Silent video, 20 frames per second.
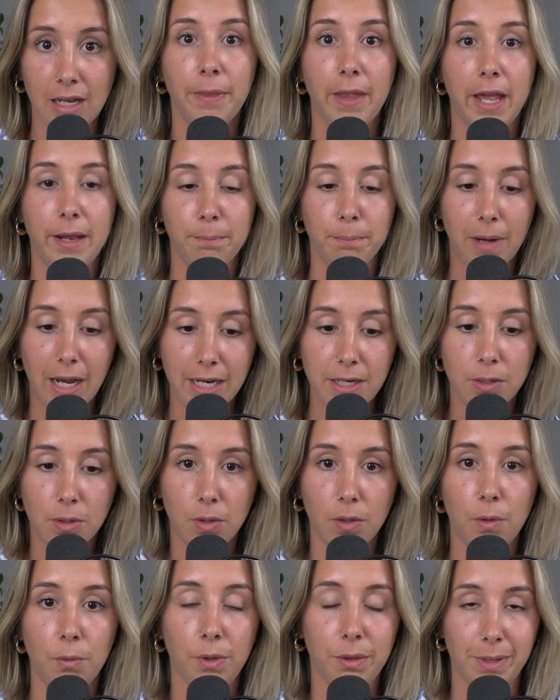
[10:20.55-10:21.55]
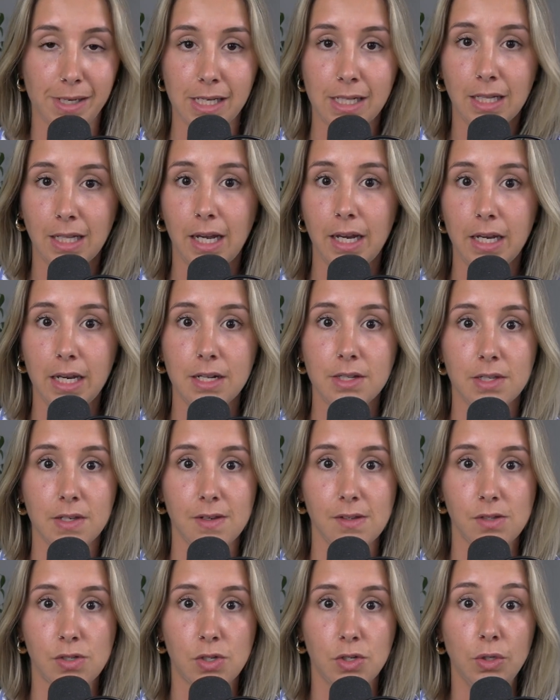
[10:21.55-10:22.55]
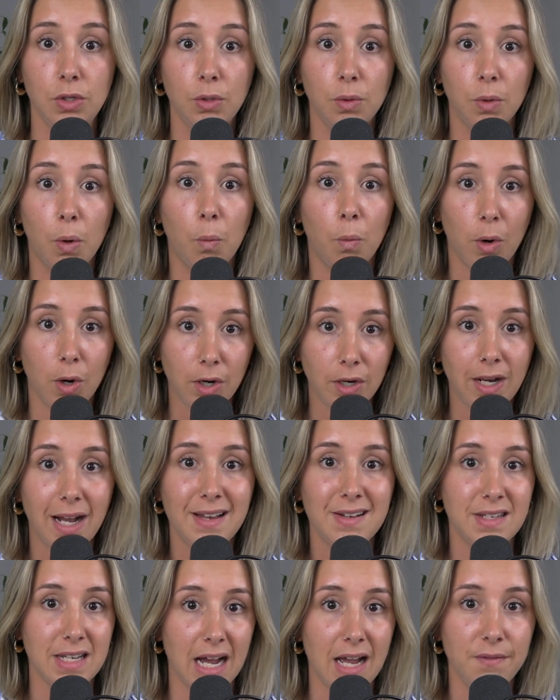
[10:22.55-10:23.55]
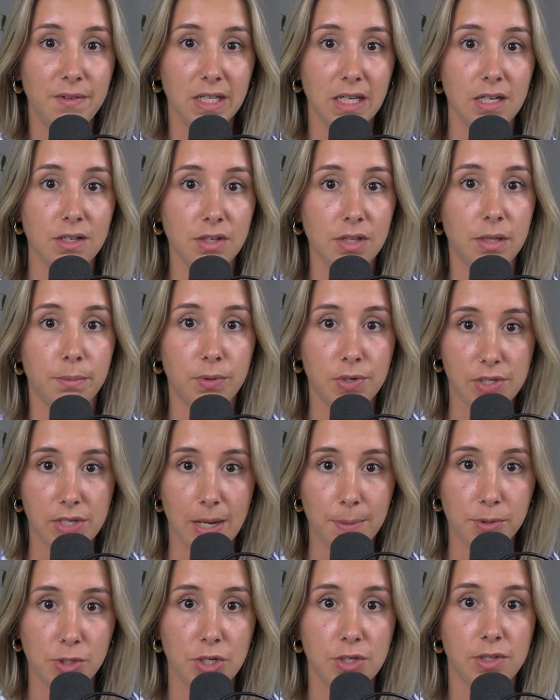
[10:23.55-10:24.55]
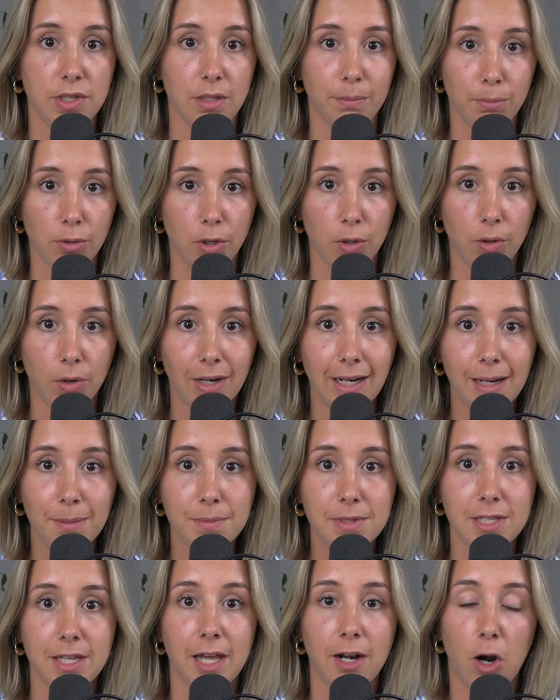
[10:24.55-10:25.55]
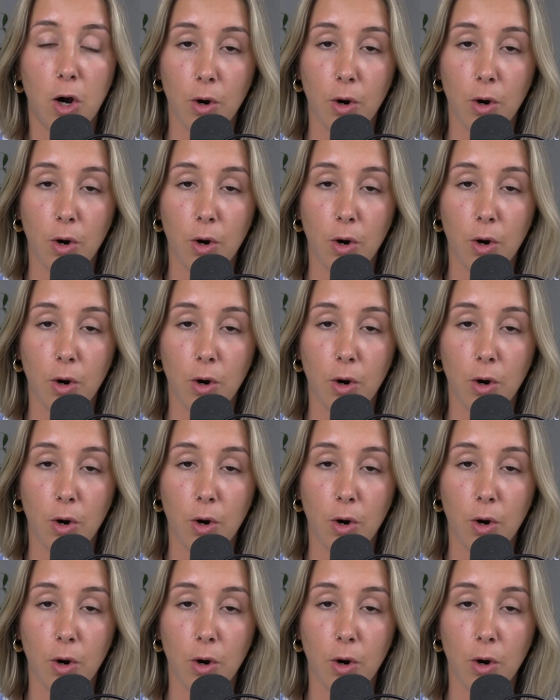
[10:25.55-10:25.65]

And my goal with my clients is to work on diving into the perceptions and the programs that